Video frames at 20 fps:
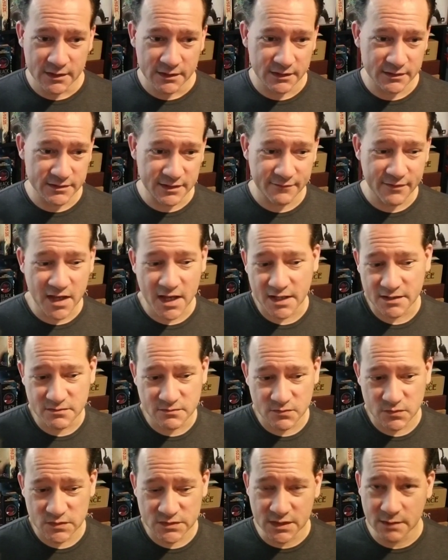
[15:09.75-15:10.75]
Because I've
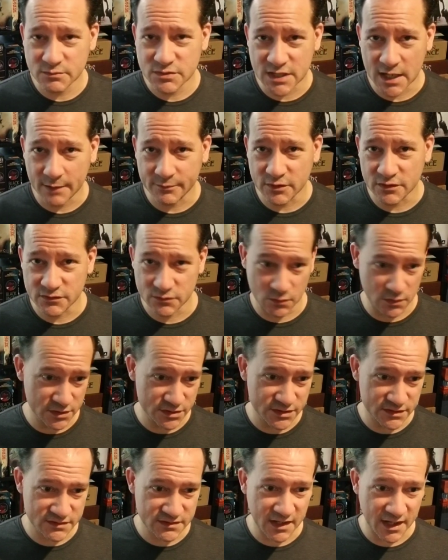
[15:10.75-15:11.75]
had some chapters where
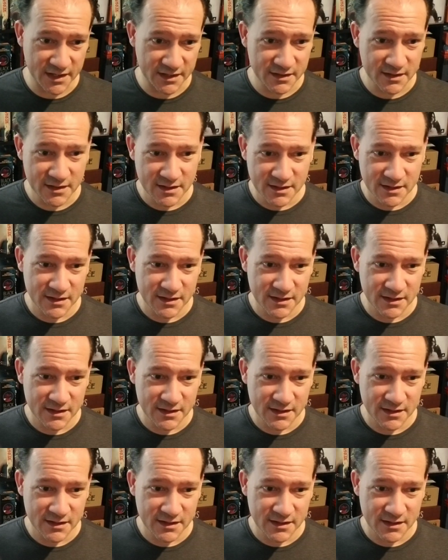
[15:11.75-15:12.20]
it's just like,